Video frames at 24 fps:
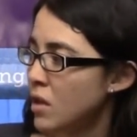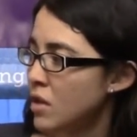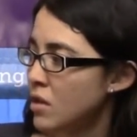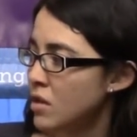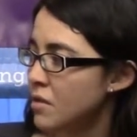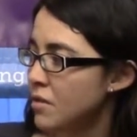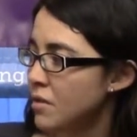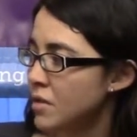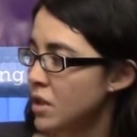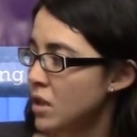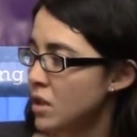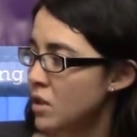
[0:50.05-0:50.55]

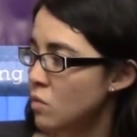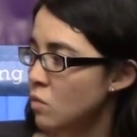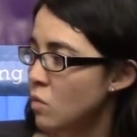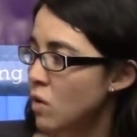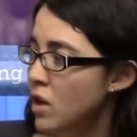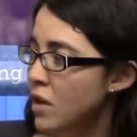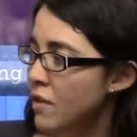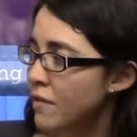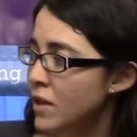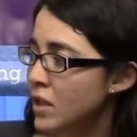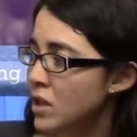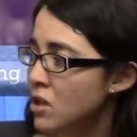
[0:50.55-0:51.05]
So it says,
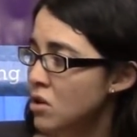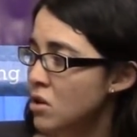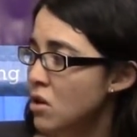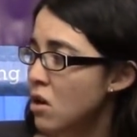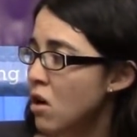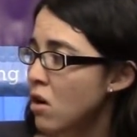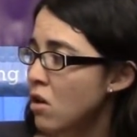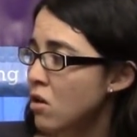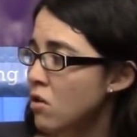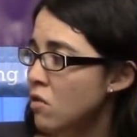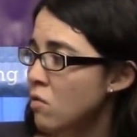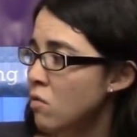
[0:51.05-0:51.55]
what if it's
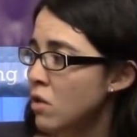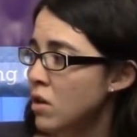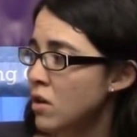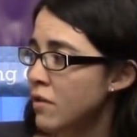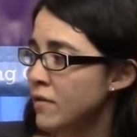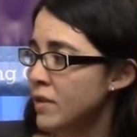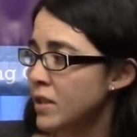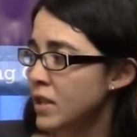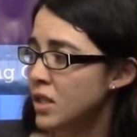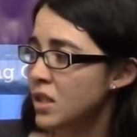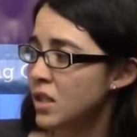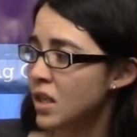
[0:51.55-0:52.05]
dark? What
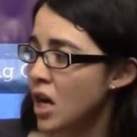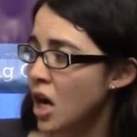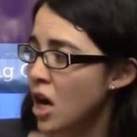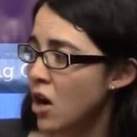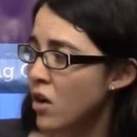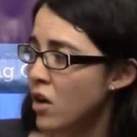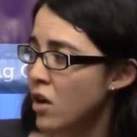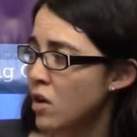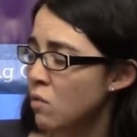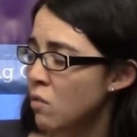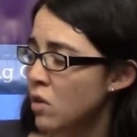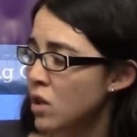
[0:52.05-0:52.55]
if it's
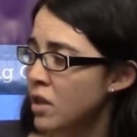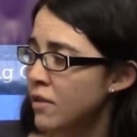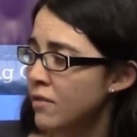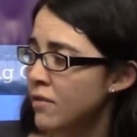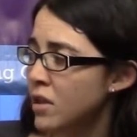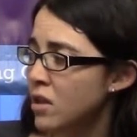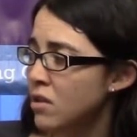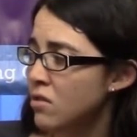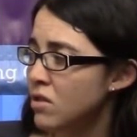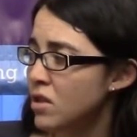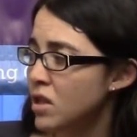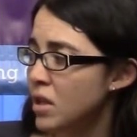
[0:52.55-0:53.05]
scary? What
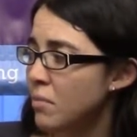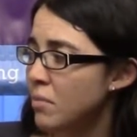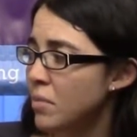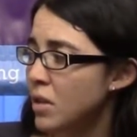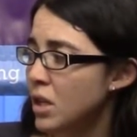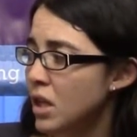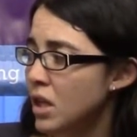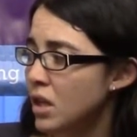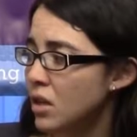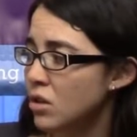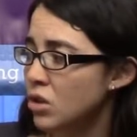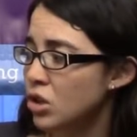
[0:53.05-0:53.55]
if there's
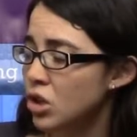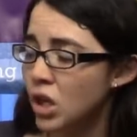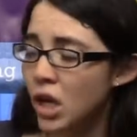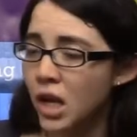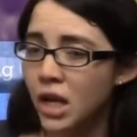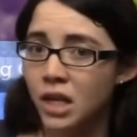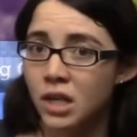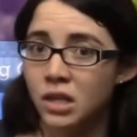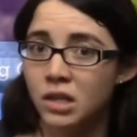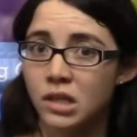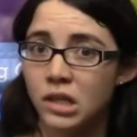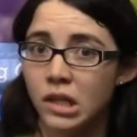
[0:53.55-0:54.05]
something
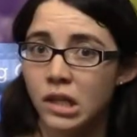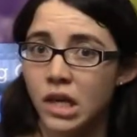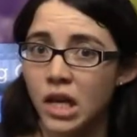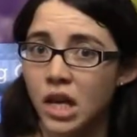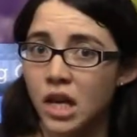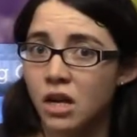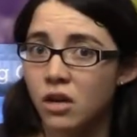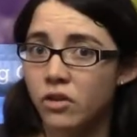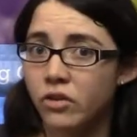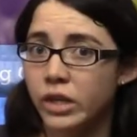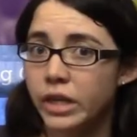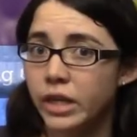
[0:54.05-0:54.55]
giant and
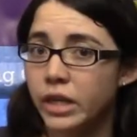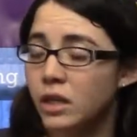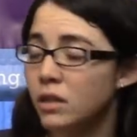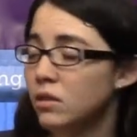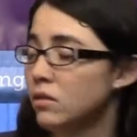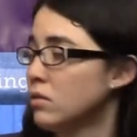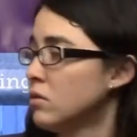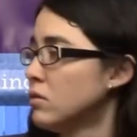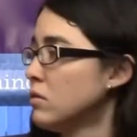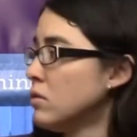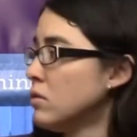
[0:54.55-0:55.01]
hairy?